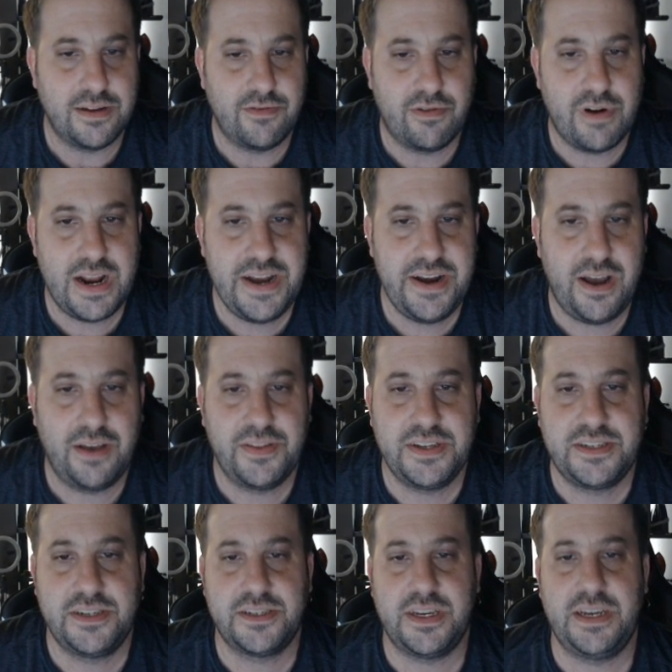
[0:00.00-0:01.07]
Rendang. This
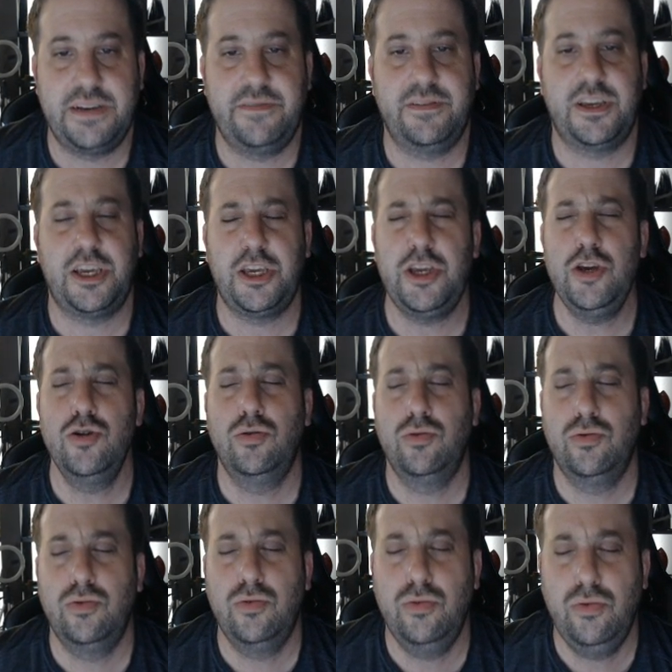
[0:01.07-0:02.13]
is a
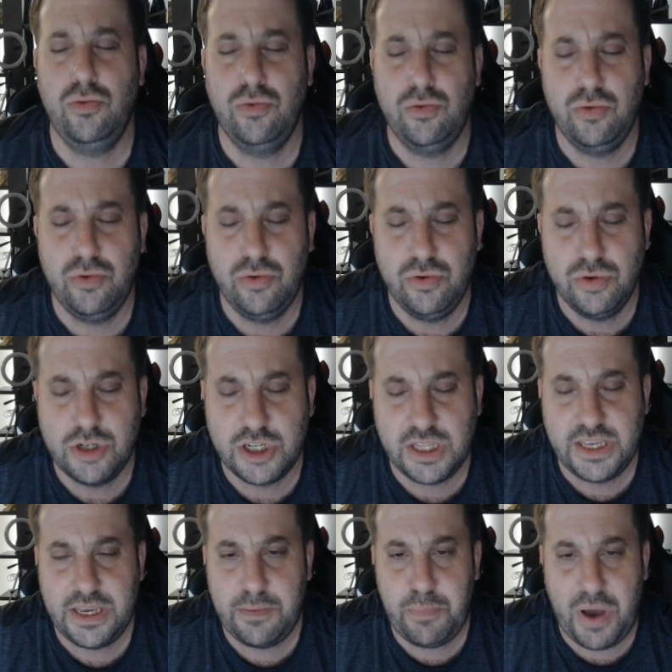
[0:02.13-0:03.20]

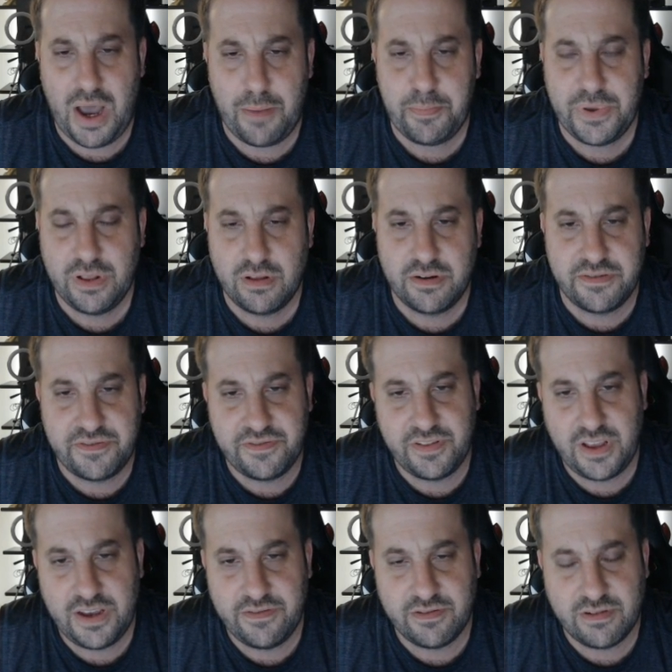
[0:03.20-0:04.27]
hugely popular
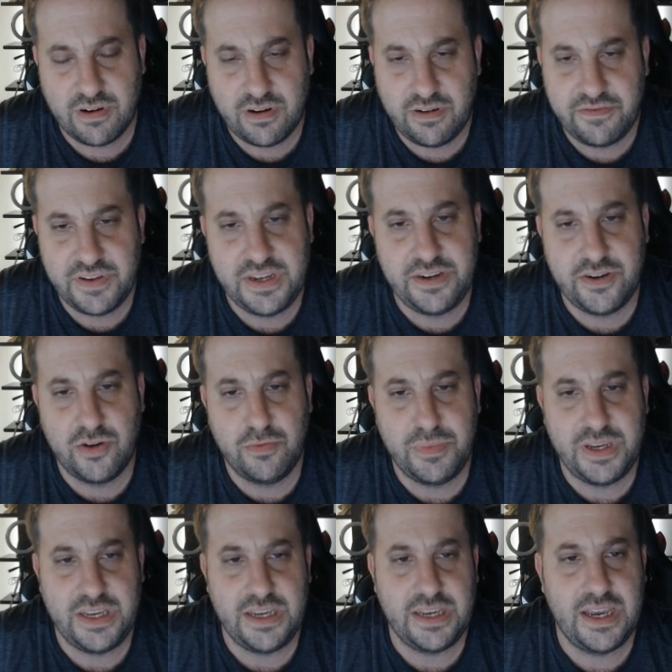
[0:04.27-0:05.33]
flavor of
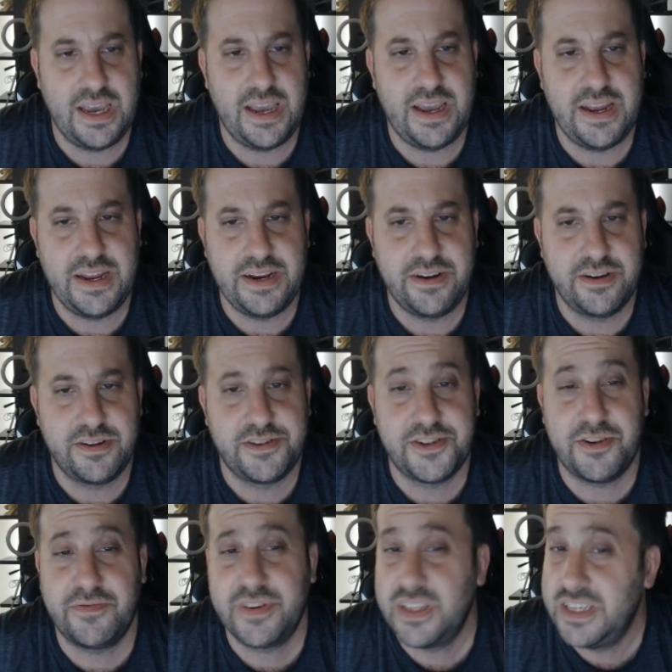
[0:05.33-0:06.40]
Indomie, and
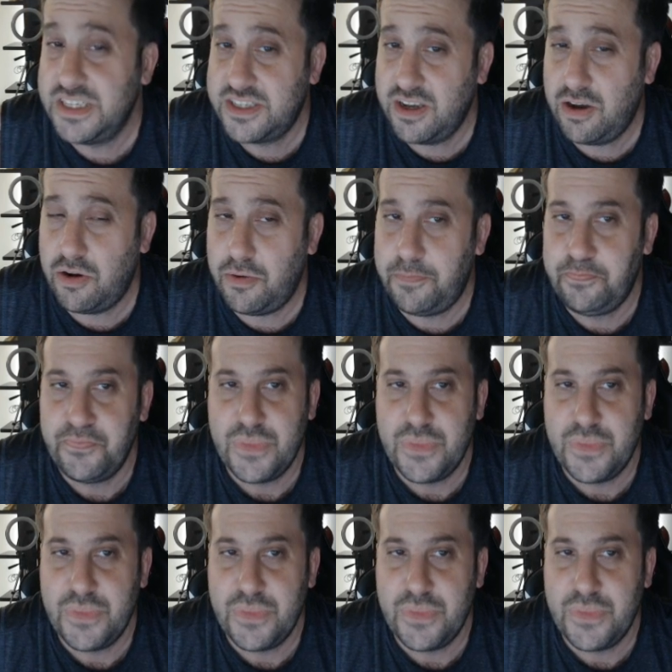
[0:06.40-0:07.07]
deservedly so.